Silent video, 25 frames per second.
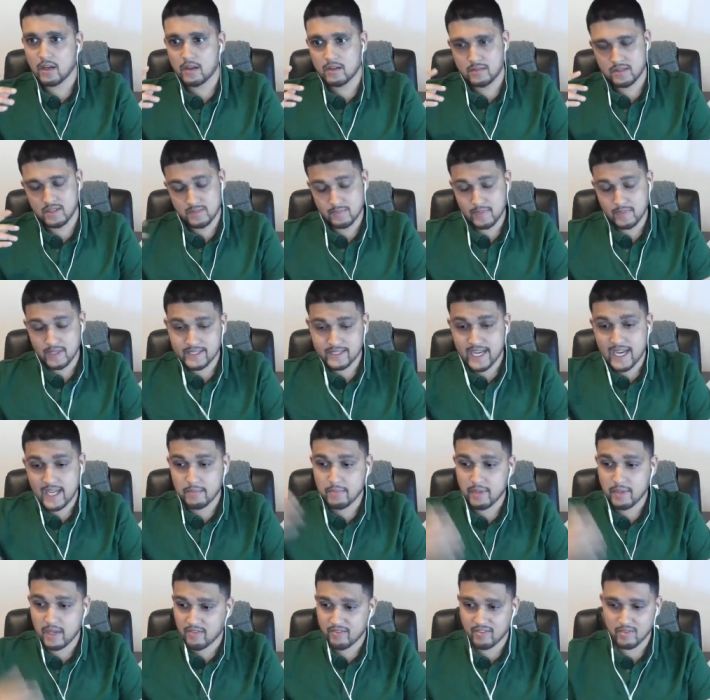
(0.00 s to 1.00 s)
since my
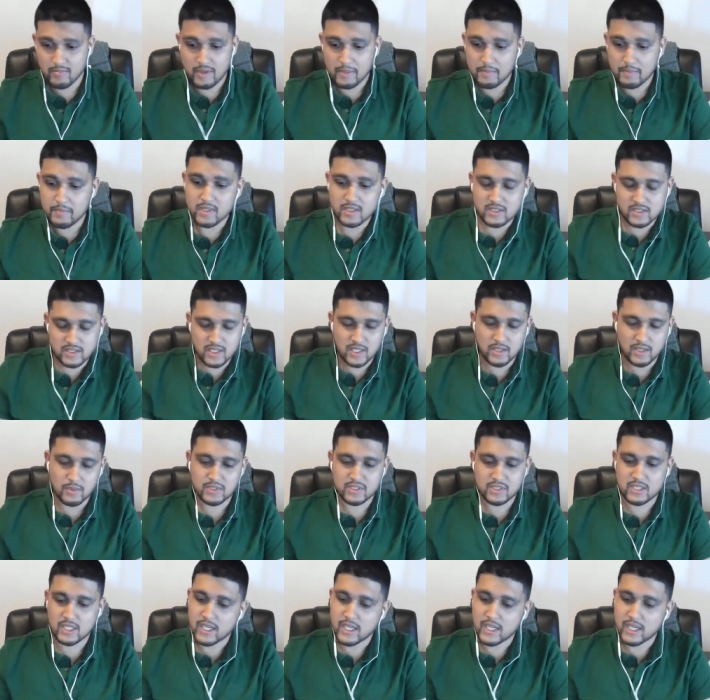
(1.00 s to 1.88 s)
dad paid for my books, he was